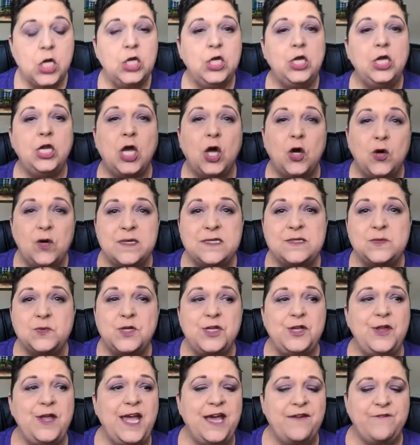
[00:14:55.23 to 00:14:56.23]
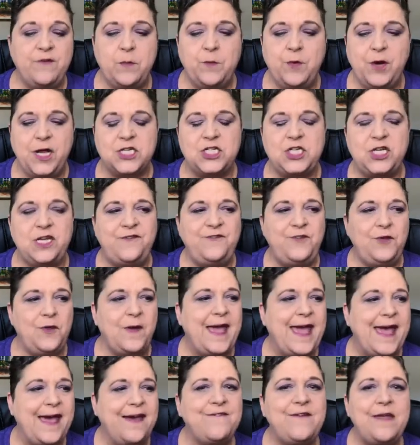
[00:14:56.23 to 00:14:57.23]
Notice when you have a brush. If
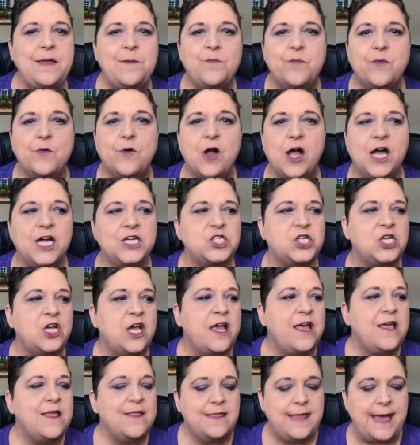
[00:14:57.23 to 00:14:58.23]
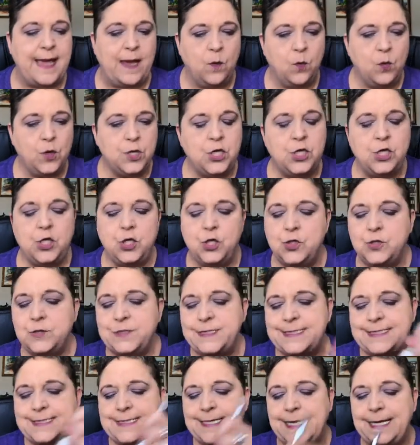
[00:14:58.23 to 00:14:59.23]
you have a brush that when you
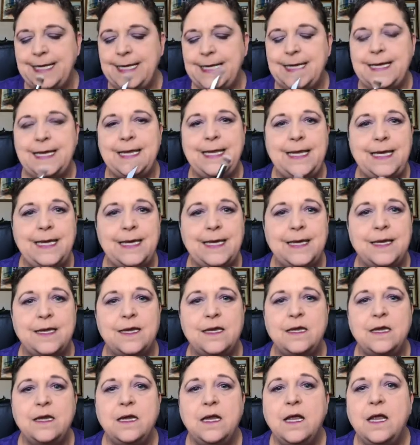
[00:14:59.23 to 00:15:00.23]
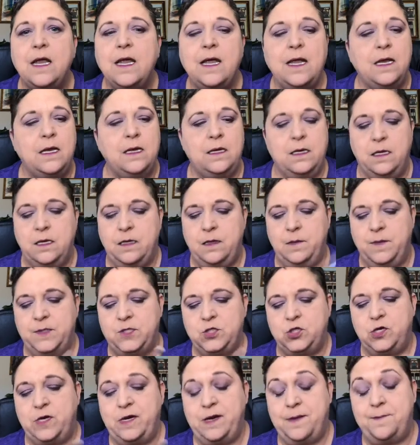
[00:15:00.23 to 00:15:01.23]
stick it in, I'm gonna
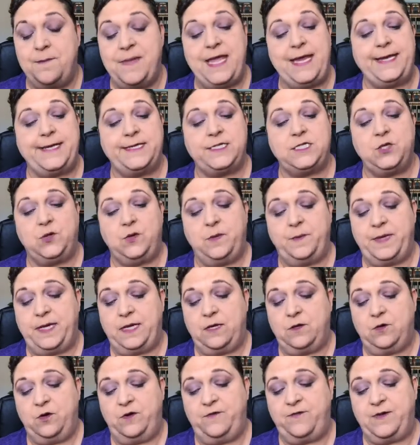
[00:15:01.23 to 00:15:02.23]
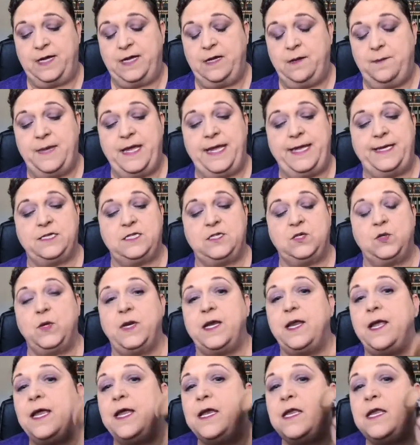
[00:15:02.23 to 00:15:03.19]
try to make it do it, but I don't know if I can make it do it.